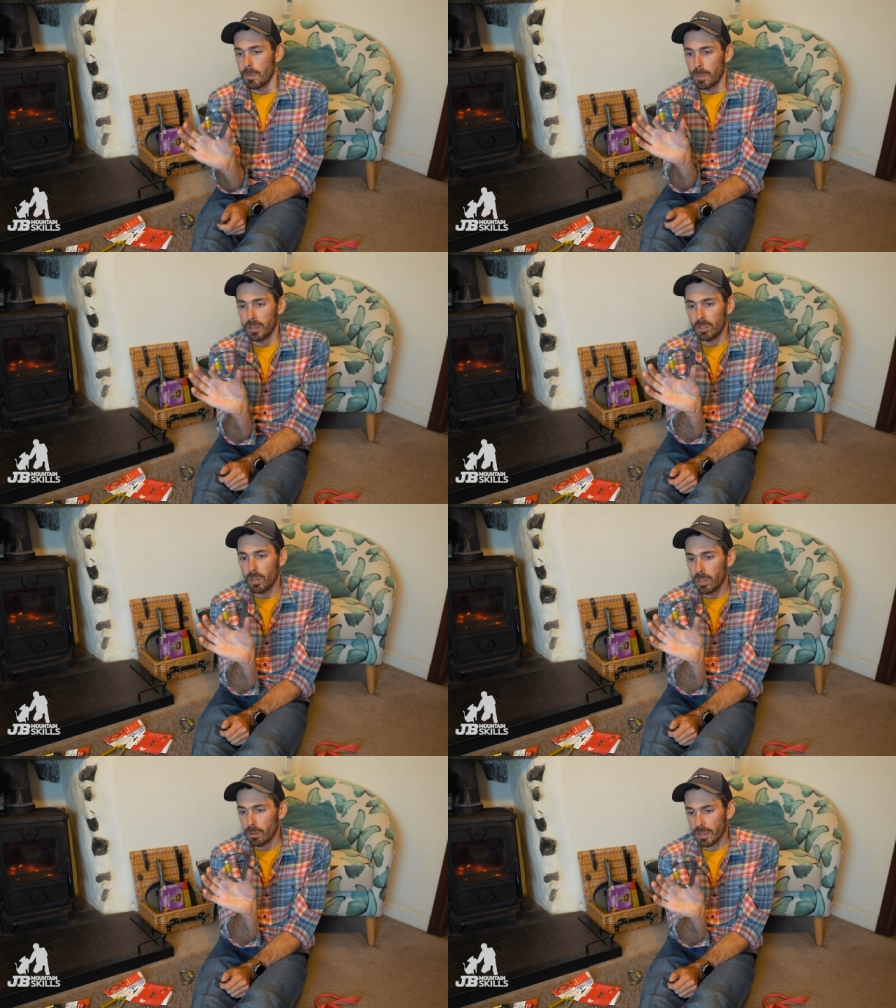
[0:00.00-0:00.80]
But it's a
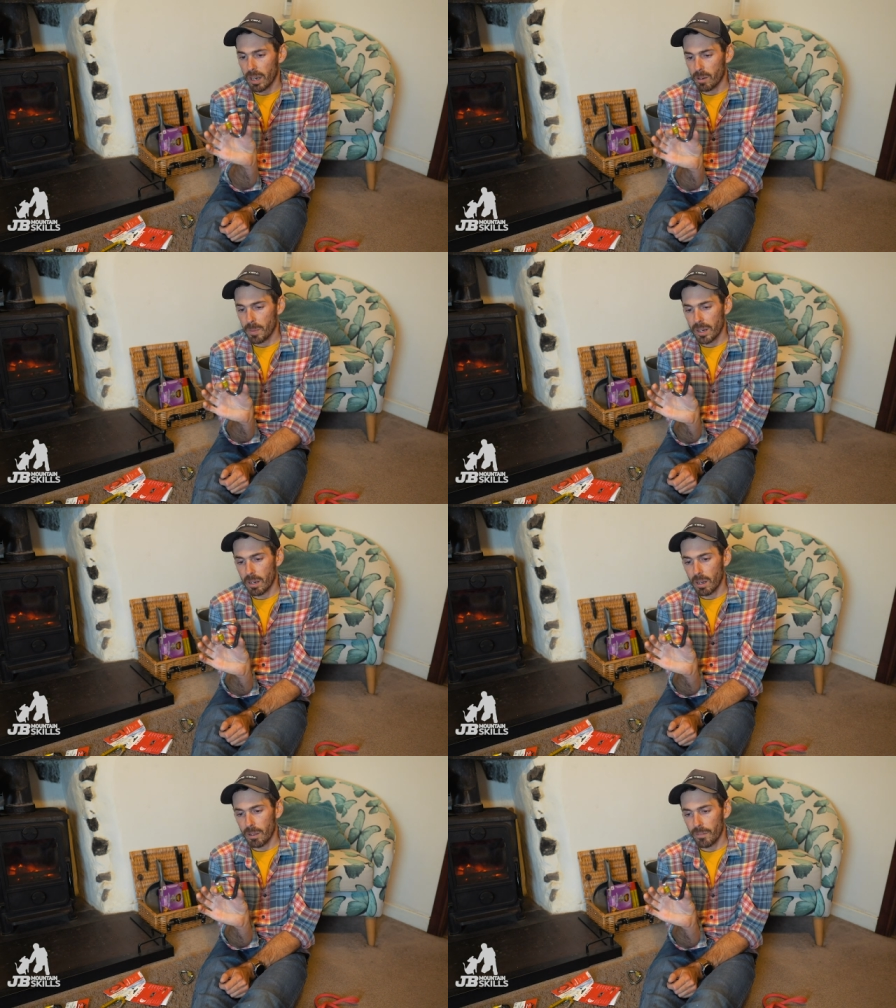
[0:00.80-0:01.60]
good little
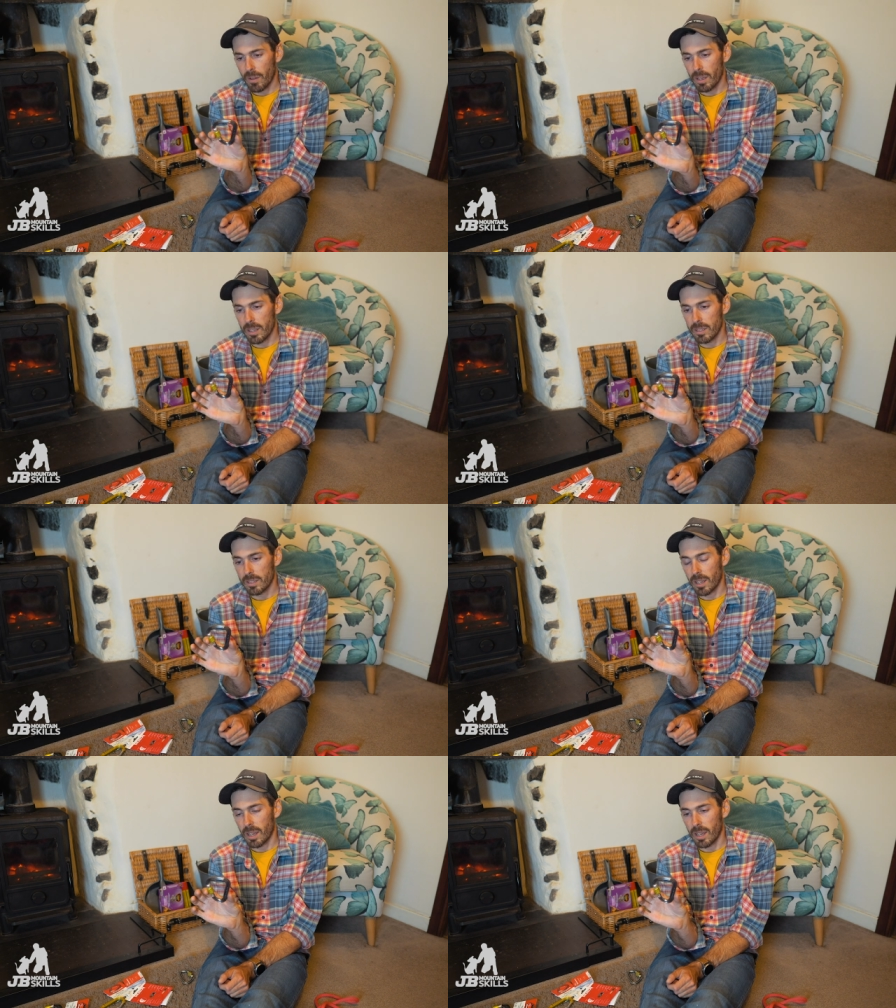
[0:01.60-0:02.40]
carabiner. I
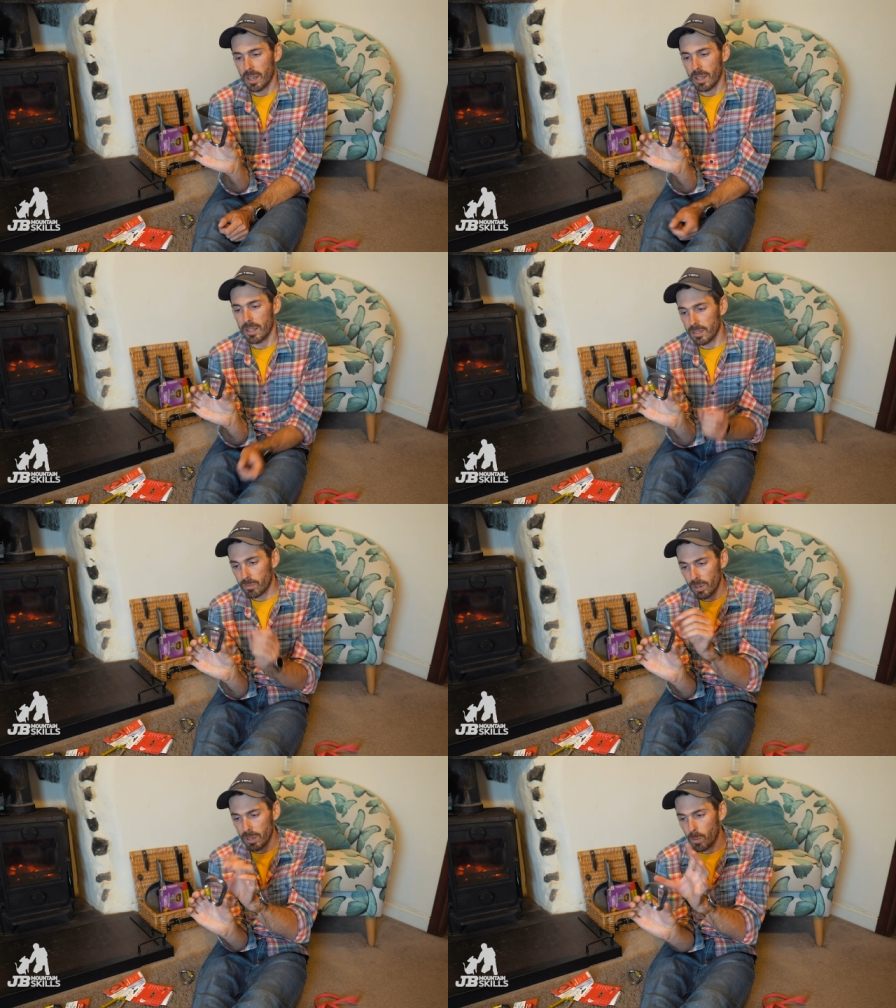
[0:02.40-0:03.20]
find
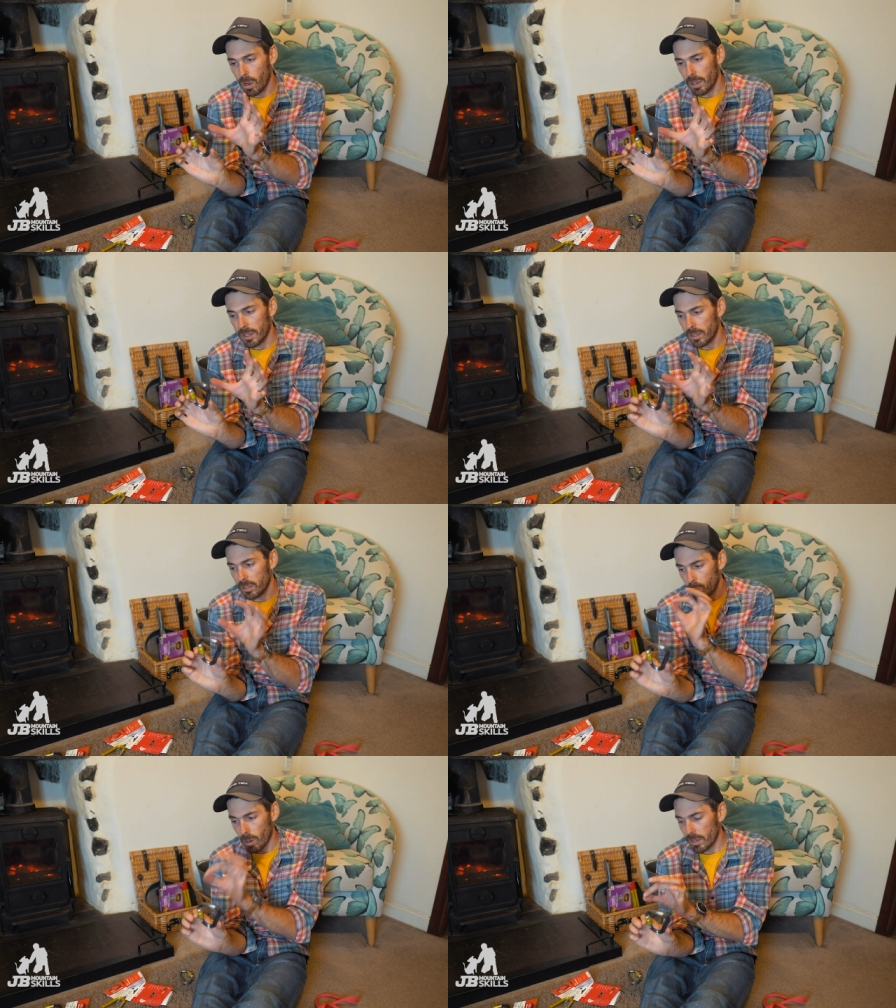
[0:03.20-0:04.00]
it's really wide.
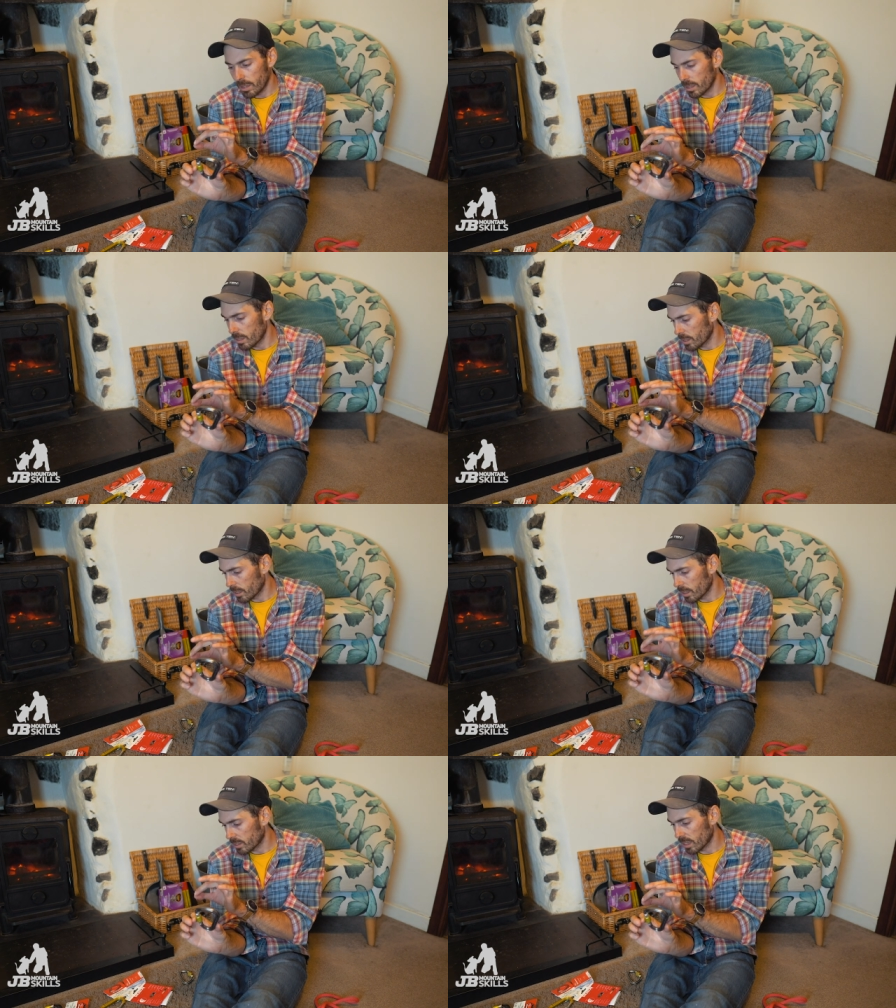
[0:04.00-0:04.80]
It's wider than
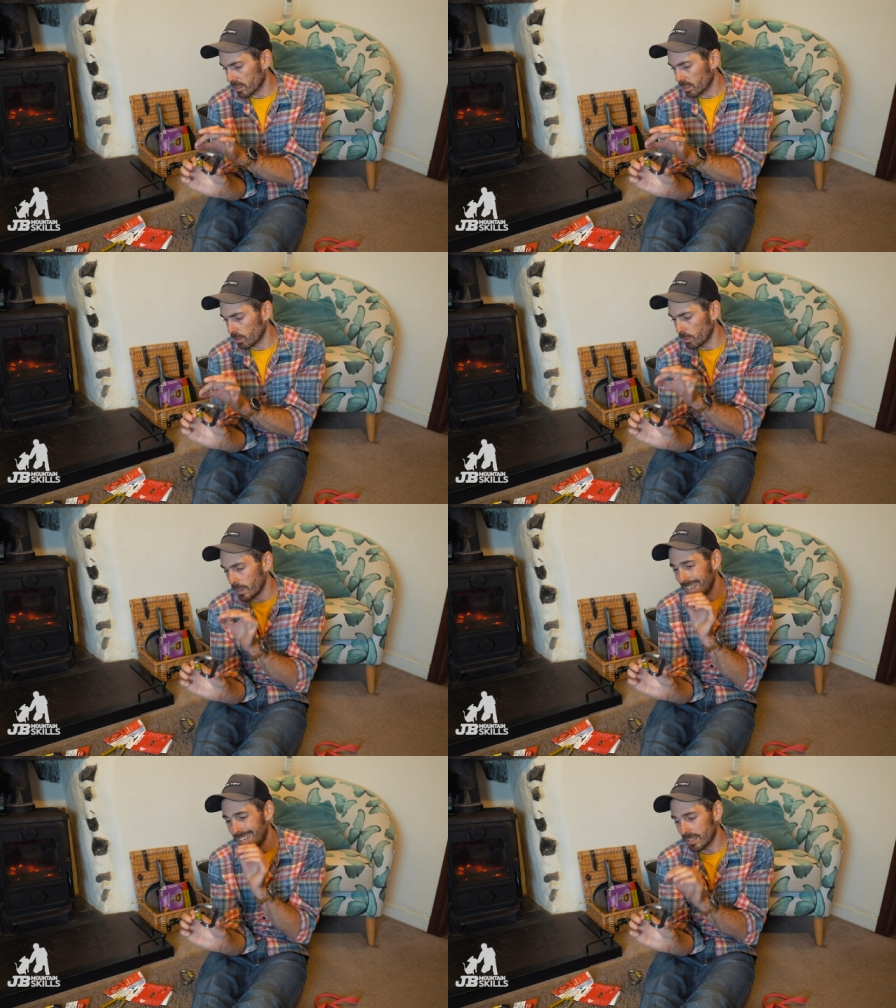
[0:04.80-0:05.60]
the Sentinel.
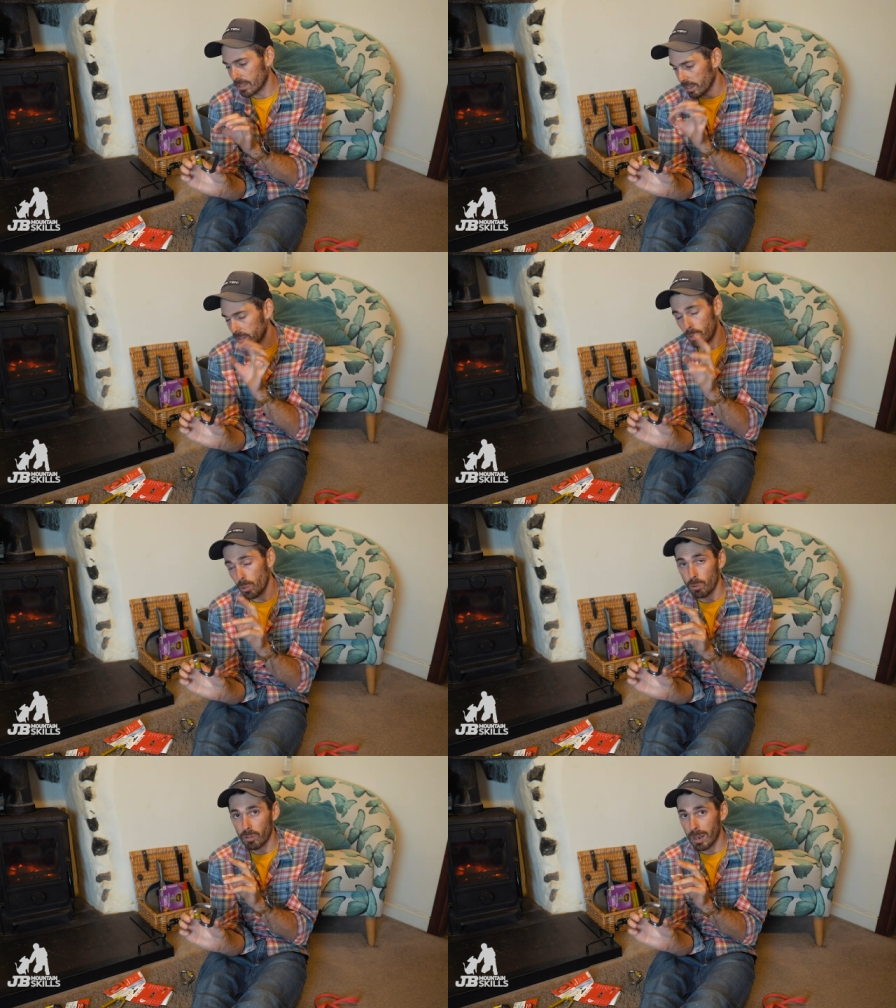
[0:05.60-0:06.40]
It is like
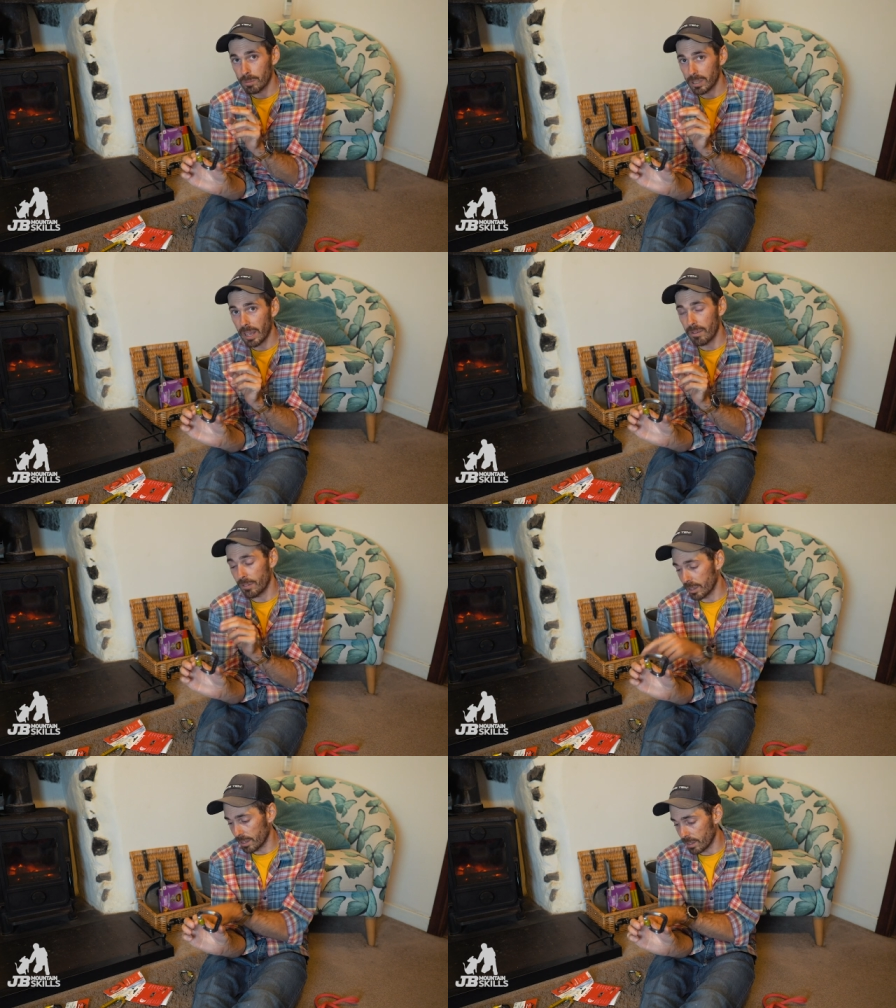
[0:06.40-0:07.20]
2 grams
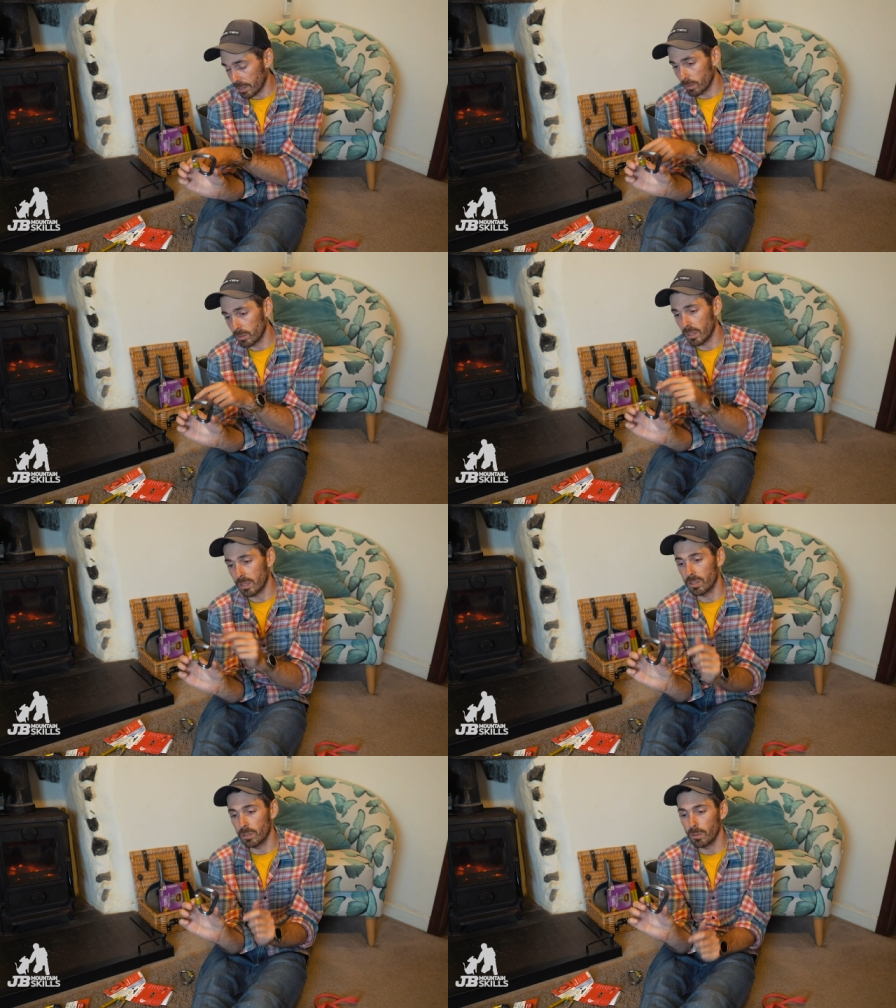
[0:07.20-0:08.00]
heavier than the old
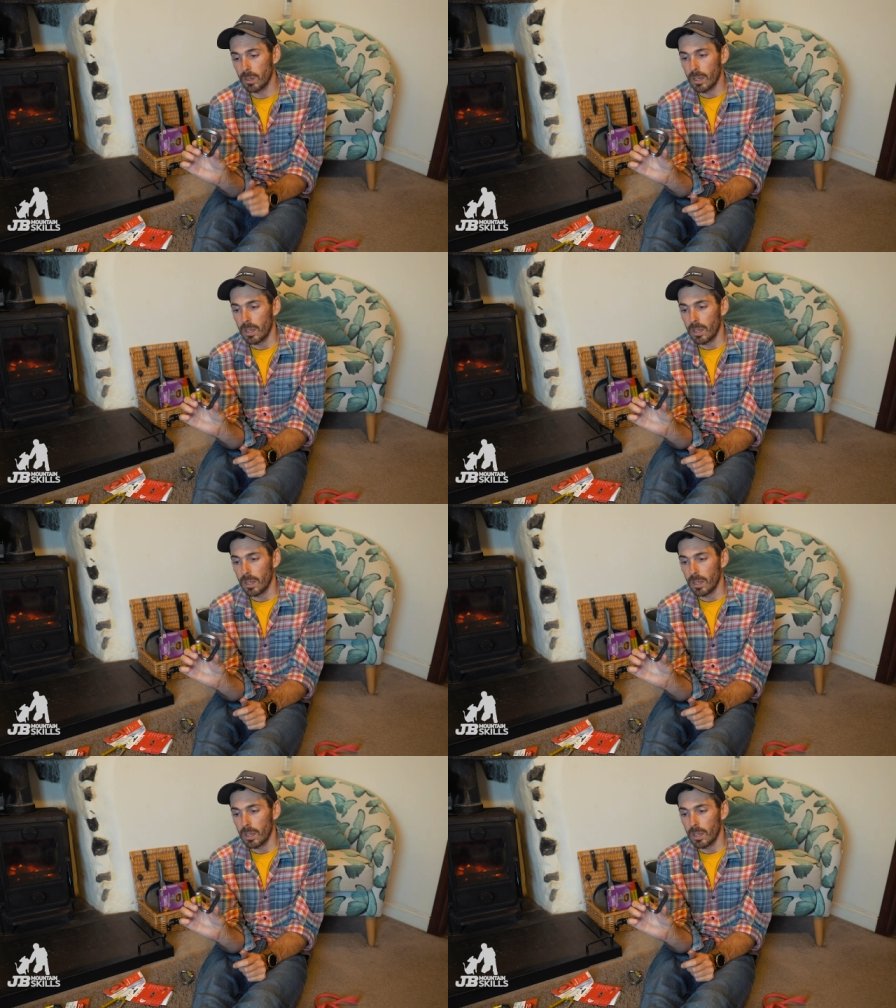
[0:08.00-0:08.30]
Sentinel.